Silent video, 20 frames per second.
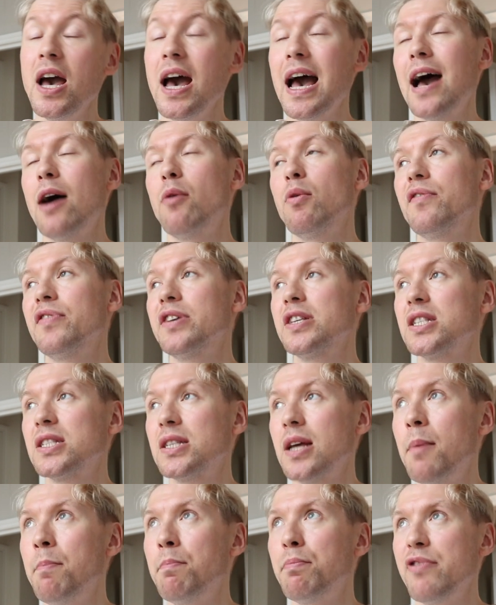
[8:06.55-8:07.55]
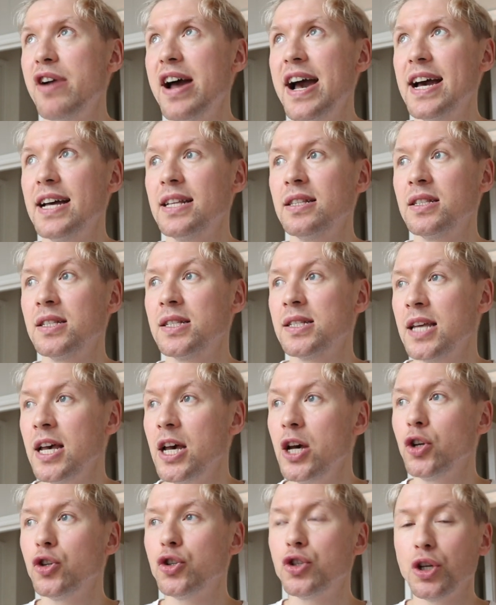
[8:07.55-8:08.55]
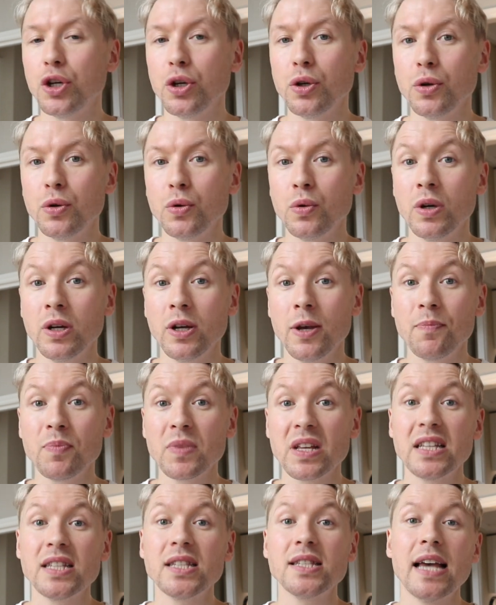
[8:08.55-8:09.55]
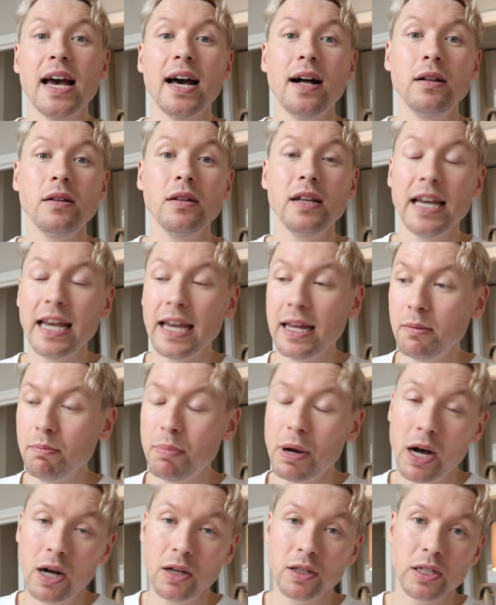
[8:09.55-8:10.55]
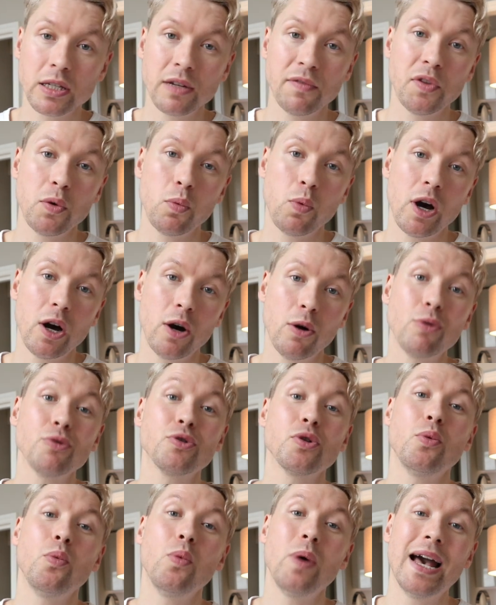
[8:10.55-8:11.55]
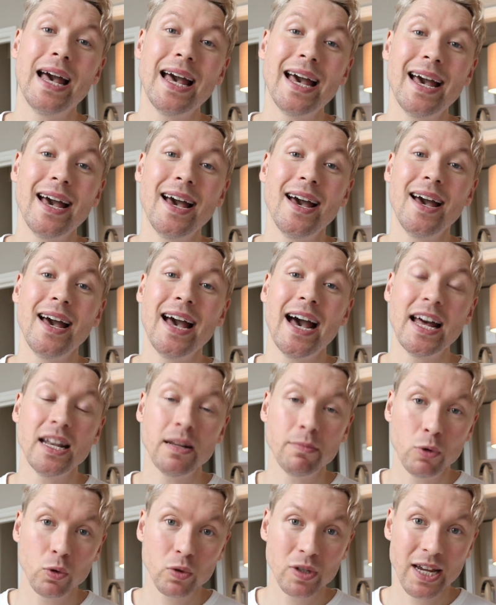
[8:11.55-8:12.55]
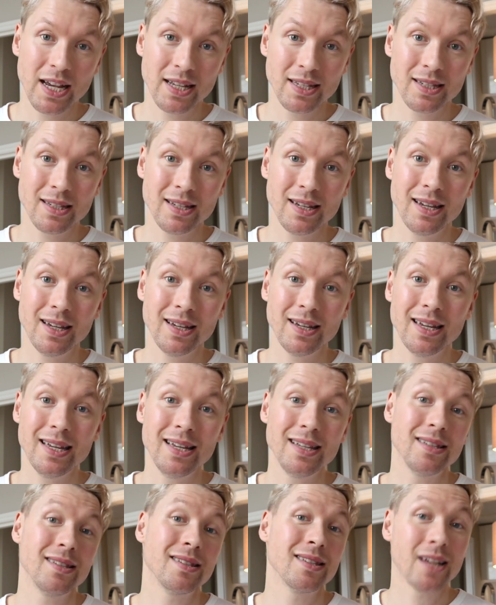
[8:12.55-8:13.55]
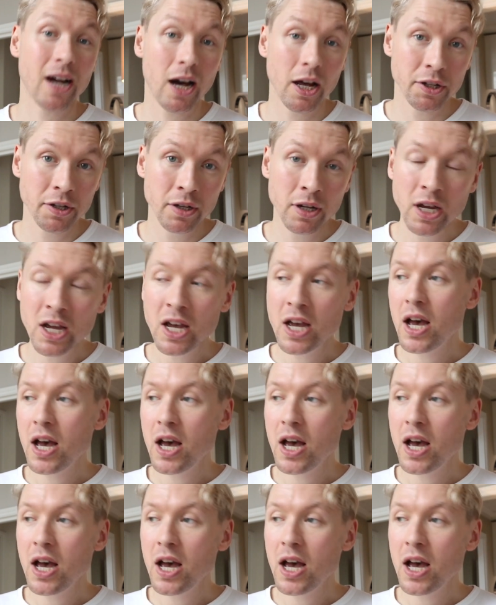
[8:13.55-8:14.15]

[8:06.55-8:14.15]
However, some brands do sell in parts of the world where animal testing is done.